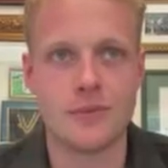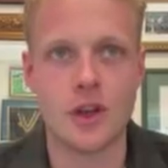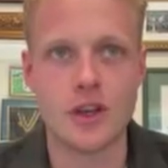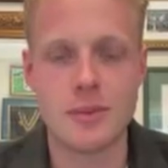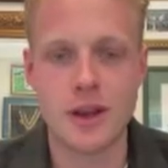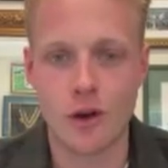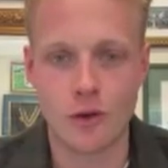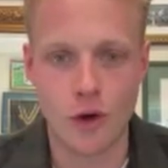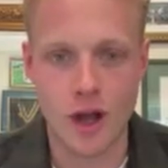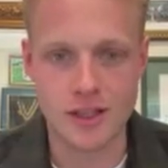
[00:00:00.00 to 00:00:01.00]
he's been
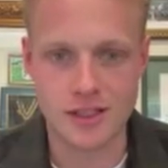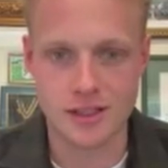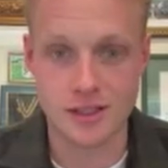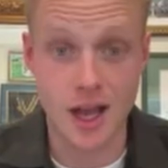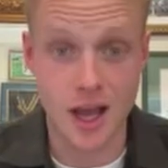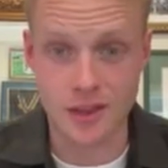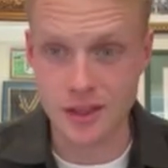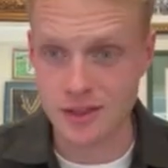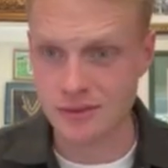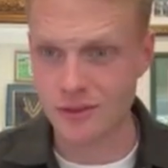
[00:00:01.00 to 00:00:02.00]
on it right since the start. I
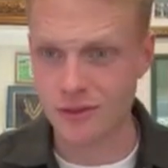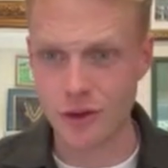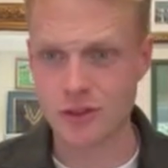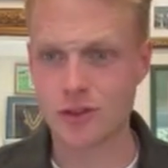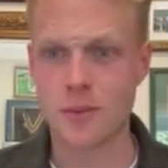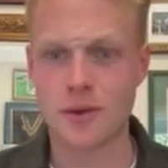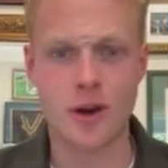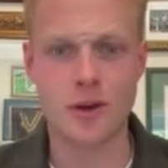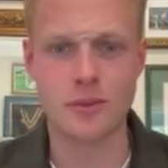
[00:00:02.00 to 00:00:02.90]
think the first time he rode it